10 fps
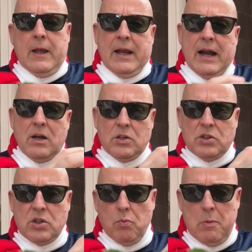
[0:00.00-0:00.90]
It
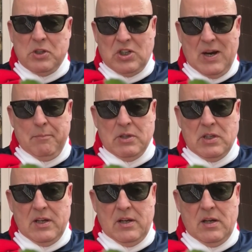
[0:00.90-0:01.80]
housed the Women's Champions
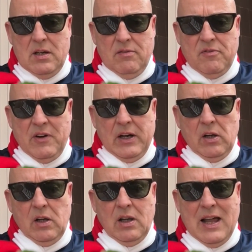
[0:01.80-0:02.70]
League final
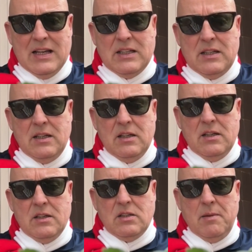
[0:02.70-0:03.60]
last
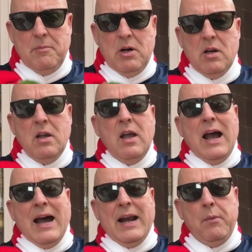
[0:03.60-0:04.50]
summer,
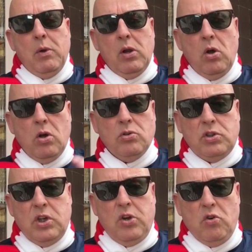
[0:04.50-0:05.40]
and it will
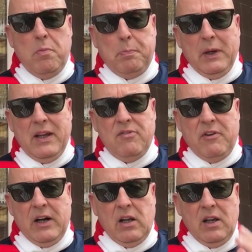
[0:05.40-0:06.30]
host the Europa League
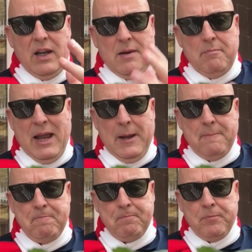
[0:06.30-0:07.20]
final in May.
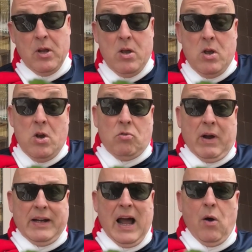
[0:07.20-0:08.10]

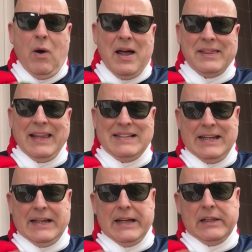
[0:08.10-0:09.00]
Right now,
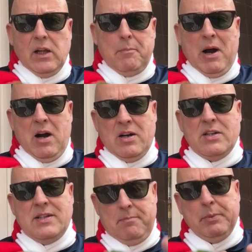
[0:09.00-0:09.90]
Athletic Club aren't
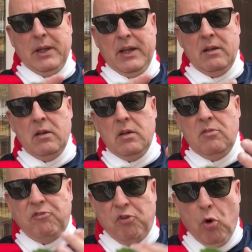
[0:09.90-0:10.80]
simply
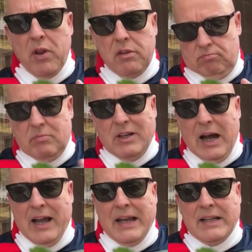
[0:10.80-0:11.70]
fourth,
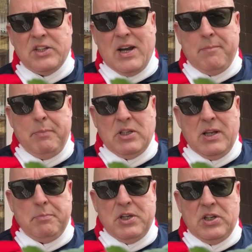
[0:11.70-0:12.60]
i.e. in the Champions
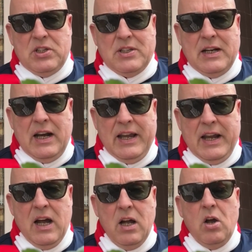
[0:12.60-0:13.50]
League positions in La
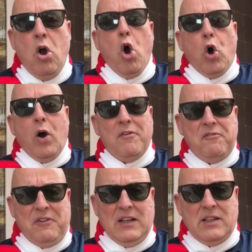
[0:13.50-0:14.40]
Liga, or
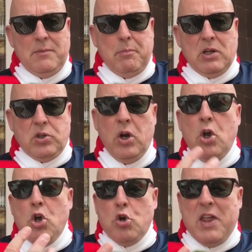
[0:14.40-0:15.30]
facing Barcelona,
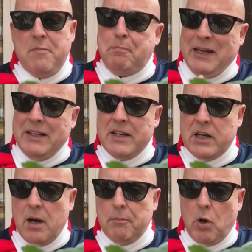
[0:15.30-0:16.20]
who they've beaten in
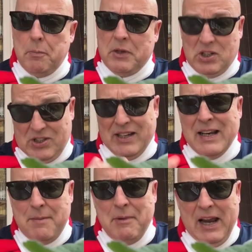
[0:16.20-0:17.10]
cup competitions,
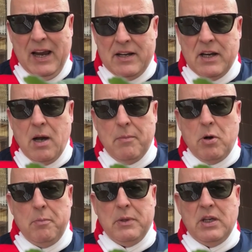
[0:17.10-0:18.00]
eliminated in cup
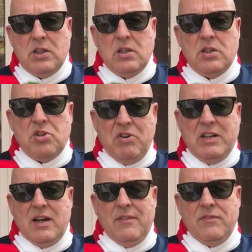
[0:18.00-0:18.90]
competitions 3
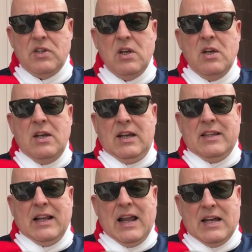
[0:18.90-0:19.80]
times in
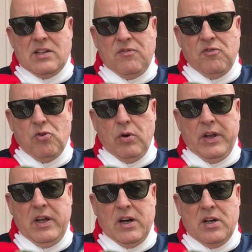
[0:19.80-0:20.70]
the last 4
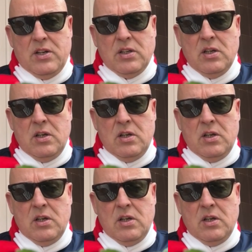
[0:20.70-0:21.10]
years.